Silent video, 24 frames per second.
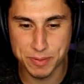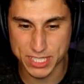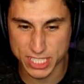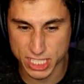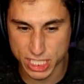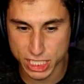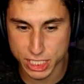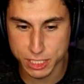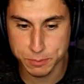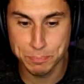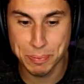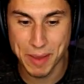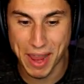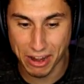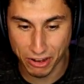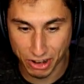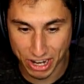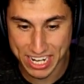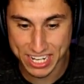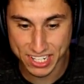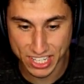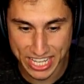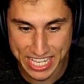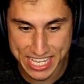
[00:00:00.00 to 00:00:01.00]
but
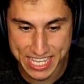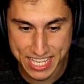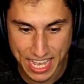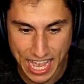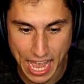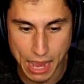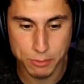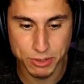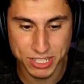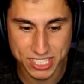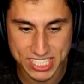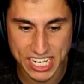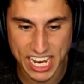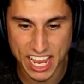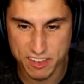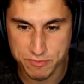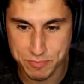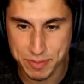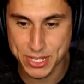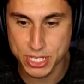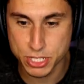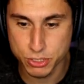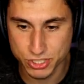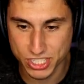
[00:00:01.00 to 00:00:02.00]
sparingly. I would say
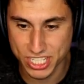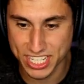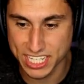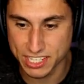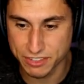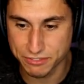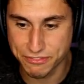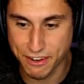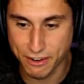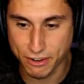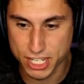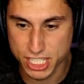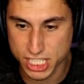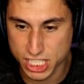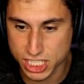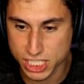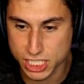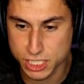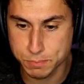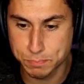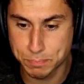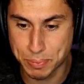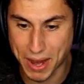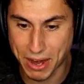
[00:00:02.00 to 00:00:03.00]
I've been using it very
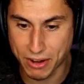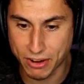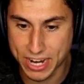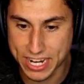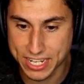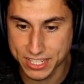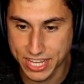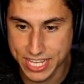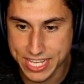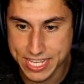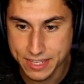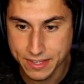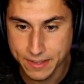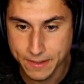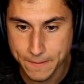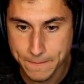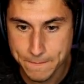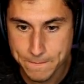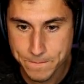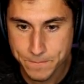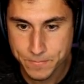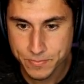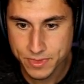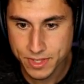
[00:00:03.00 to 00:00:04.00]
sparingly.
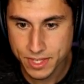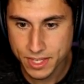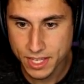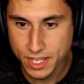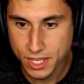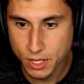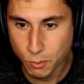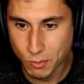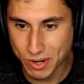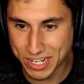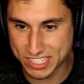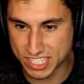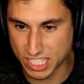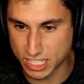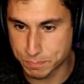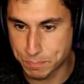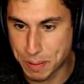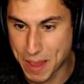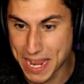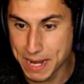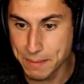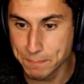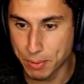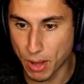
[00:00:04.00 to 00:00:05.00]
What is this,
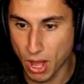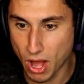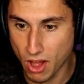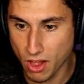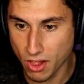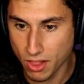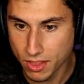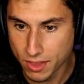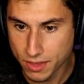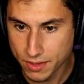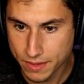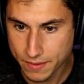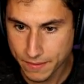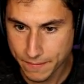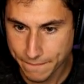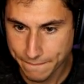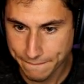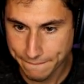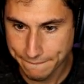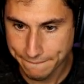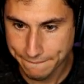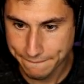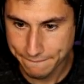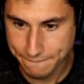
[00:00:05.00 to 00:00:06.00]
pinball?
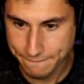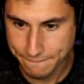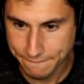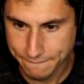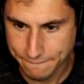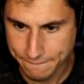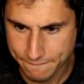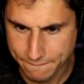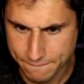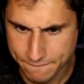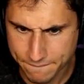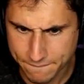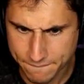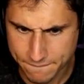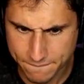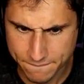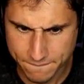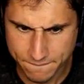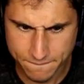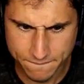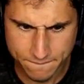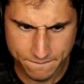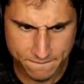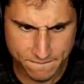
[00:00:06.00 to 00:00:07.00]
Oh! Oh, no,
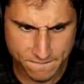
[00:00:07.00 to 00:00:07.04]
oh,